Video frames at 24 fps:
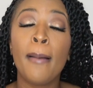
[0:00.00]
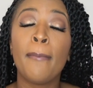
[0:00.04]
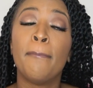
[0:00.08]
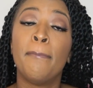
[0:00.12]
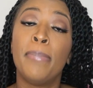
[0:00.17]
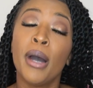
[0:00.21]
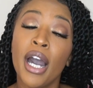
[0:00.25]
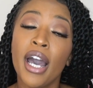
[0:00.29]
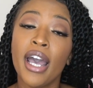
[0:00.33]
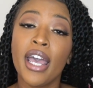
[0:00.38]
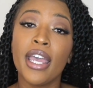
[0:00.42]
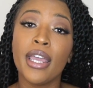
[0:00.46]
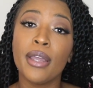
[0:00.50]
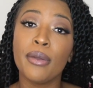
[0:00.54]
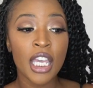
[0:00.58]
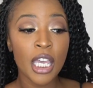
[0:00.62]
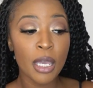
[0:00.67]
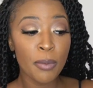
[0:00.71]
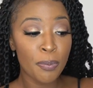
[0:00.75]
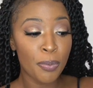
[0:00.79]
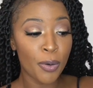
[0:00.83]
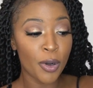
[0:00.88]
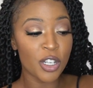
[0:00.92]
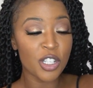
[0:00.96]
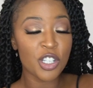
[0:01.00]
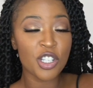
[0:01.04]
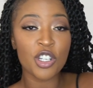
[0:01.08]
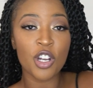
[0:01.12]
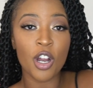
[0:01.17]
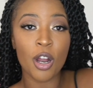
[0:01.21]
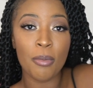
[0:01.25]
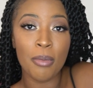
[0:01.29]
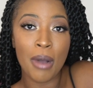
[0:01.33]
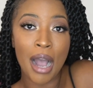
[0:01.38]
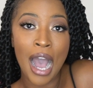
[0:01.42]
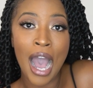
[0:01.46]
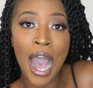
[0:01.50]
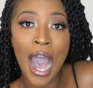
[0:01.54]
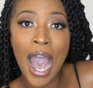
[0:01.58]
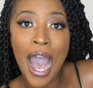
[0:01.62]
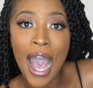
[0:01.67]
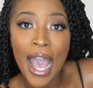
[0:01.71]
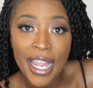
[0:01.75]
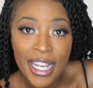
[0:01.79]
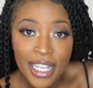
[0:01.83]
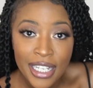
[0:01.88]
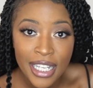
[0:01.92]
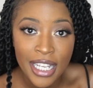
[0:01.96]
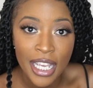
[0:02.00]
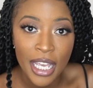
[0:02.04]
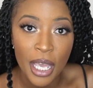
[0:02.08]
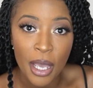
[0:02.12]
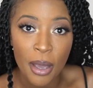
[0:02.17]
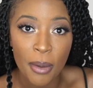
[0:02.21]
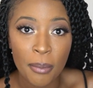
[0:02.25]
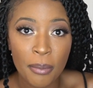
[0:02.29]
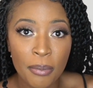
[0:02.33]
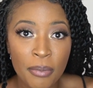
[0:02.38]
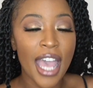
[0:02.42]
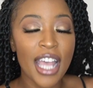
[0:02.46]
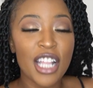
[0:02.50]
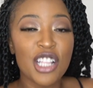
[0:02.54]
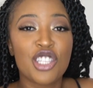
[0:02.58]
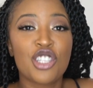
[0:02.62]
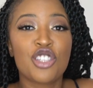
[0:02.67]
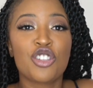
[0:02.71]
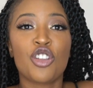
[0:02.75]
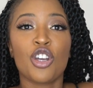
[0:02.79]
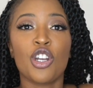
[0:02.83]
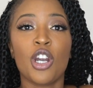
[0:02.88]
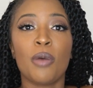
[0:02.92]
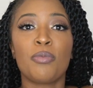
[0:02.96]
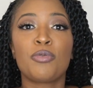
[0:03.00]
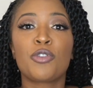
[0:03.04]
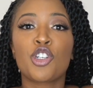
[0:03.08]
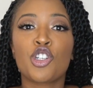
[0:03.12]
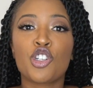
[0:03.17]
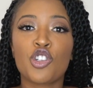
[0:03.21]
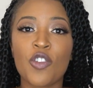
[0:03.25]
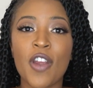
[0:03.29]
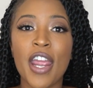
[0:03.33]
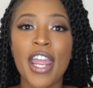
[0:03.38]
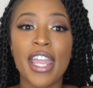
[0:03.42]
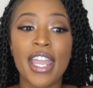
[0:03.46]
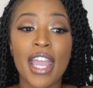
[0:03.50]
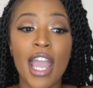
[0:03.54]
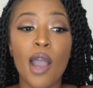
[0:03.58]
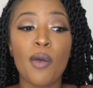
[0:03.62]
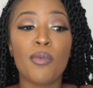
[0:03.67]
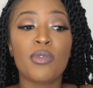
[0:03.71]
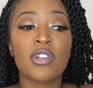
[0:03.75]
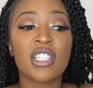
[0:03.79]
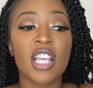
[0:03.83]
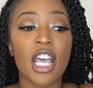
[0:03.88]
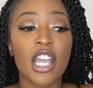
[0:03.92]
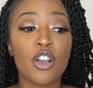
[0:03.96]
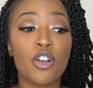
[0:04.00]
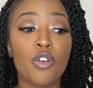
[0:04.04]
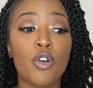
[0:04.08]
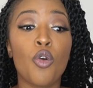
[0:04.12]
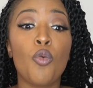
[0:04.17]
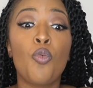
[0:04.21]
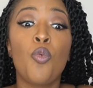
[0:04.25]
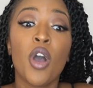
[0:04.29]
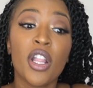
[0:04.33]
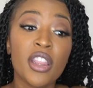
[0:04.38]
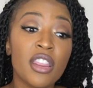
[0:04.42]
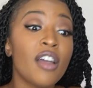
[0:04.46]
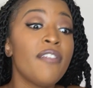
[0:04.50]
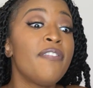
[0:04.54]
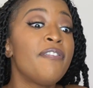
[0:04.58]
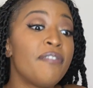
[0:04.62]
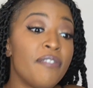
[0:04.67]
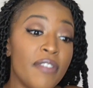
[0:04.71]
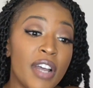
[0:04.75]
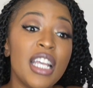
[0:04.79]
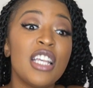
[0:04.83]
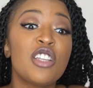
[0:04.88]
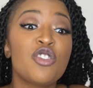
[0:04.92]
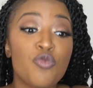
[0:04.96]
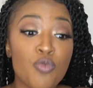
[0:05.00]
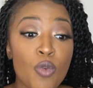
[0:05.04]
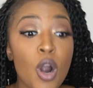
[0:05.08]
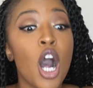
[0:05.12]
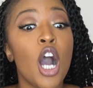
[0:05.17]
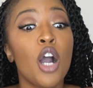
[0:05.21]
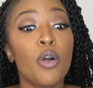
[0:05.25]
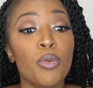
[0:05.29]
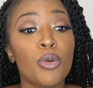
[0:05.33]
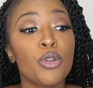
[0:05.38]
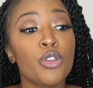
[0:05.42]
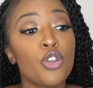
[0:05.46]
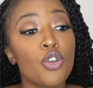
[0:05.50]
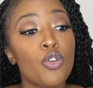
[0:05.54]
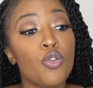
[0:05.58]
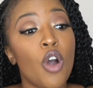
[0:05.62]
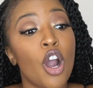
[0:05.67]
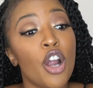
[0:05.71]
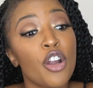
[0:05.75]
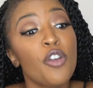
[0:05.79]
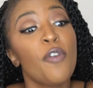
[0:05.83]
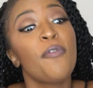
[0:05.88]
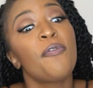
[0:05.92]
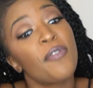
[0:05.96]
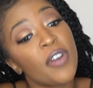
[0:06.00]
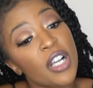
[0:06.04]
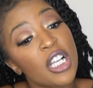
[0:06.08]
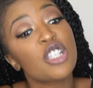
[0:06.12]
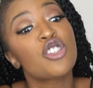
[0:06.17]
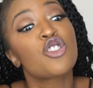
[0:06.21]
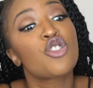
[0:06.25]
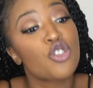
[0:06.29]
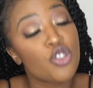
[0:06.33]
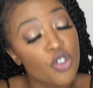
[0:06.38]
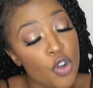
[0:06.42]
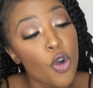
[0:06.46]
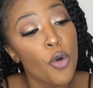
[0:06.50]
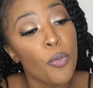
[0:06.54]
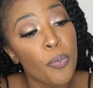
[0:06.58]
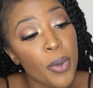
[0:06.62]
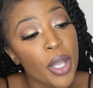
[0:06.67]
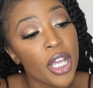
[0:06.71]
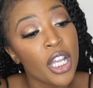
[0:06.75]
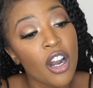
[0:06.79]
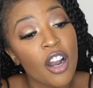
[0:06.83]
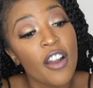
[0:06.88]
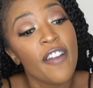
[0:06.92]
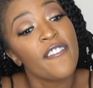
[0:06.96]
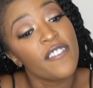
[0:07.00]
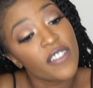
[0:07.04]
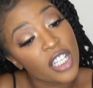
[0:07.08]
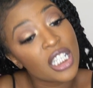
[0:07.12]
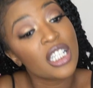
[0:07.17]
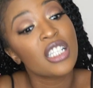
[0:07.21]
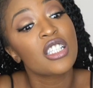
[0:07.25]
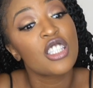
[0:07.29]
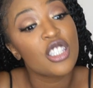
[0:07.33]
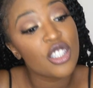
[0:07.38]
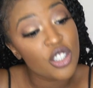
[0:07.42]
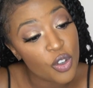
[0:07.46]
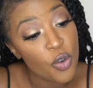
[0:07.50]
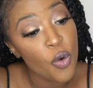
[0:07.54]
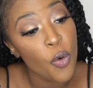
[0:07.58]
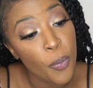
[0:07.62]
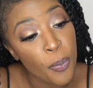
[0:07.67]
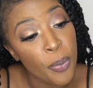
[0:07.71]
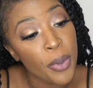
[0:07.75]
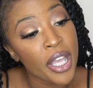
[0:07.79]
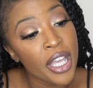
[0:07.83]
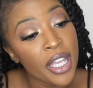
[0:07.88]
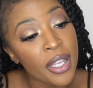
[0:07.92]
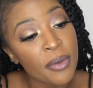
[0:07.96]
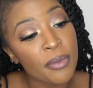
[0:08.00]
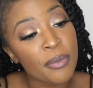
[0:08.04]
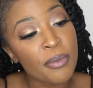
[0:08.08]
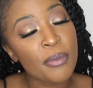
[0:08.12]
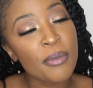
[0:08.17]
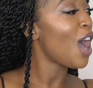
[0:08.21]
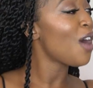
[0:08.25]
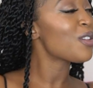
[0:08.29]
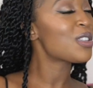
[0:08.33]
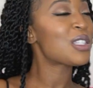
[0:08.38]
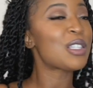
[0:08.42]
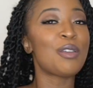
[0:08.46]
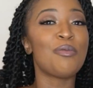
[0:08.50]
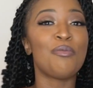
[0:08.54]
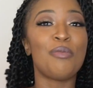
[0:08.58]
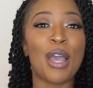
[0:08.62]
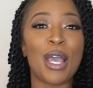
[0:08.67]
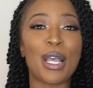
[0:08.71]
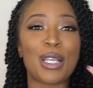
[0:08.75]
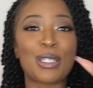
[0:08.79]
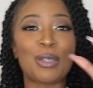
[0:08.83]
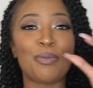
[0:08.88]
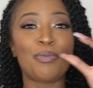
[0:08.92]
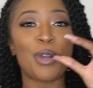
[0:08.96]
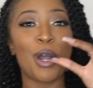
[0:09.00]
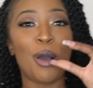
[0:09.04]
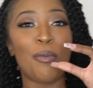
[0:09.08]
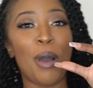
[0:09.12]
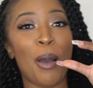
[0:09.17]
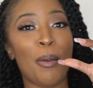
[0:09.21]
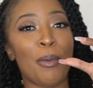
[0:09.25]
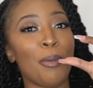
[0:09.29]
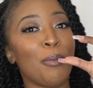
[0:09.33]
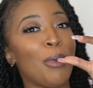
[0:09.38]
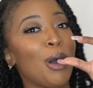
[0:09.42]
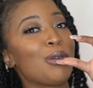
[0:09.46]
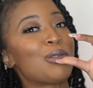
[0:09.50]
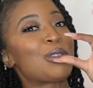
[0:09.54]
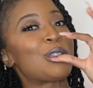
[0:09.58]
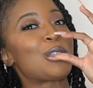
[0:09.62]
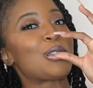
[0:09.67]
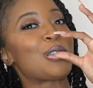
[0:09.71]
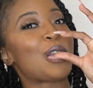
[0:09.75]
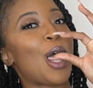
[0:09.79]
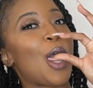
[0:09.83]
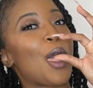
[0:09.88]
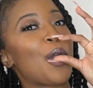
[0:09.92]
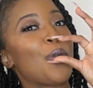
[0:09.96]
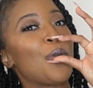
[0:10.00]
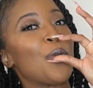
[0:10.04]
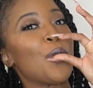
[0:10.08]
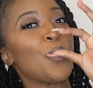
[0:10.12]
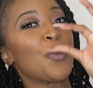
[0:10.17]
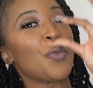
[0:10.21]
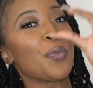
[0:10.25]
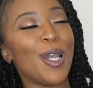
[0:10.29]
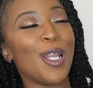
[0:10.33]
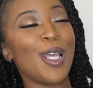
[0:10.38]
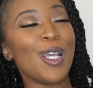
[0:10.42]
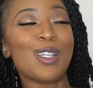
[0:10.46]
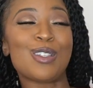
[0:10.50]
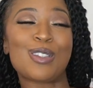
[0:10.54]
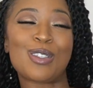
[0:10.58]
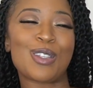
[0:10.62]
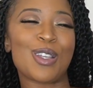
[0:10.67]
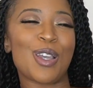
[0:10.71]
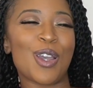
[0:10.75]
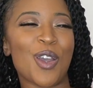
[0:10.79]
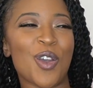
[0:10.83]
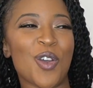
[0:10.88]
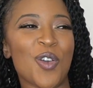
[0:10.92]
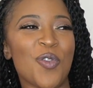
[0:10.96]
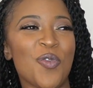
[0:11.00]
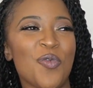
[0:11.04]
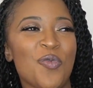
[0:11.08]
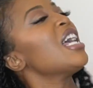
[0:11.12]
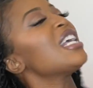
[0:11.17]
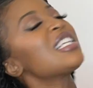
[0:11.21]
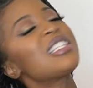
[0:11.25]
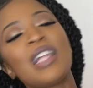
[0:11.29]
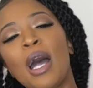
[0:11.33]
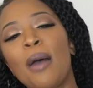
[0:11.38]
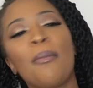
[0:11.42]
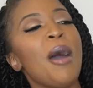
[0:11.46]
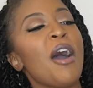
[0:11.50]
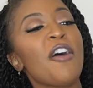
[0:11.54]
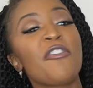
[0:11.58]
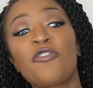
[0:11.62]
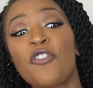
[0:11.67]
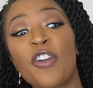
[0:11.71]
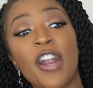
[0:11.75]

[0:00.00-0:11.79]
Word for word: But he pushed her behind him and stood up straight and was like, what the is wrong with you? Are you stupid? Are you stupid? I was sitting back sipping on my mimosas like, listen, that's not my